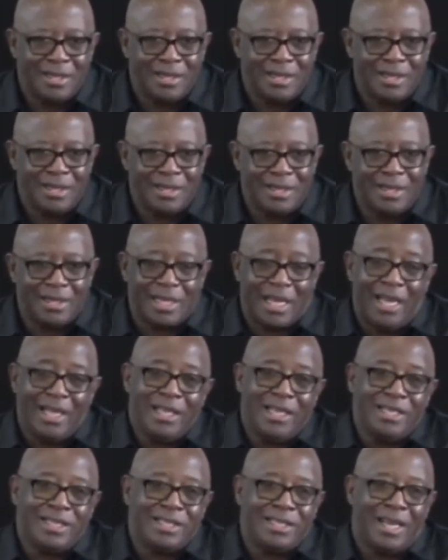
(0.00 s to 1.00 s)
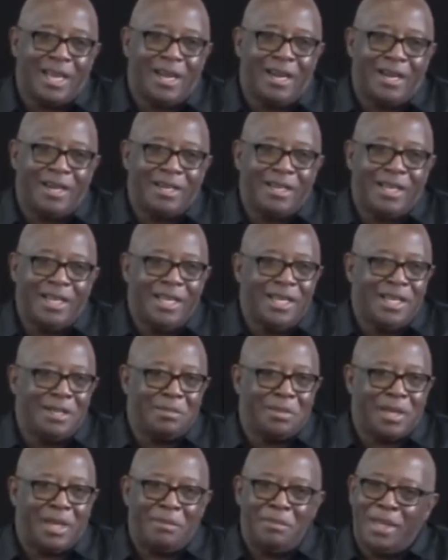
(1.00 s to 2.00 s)
Look, I get tired in it,
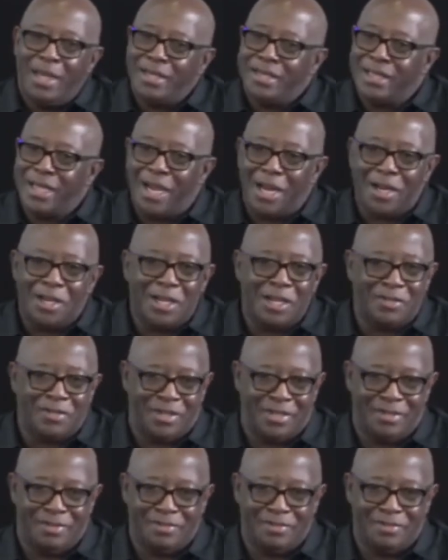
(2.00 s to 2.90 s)
but I'm not tired of it.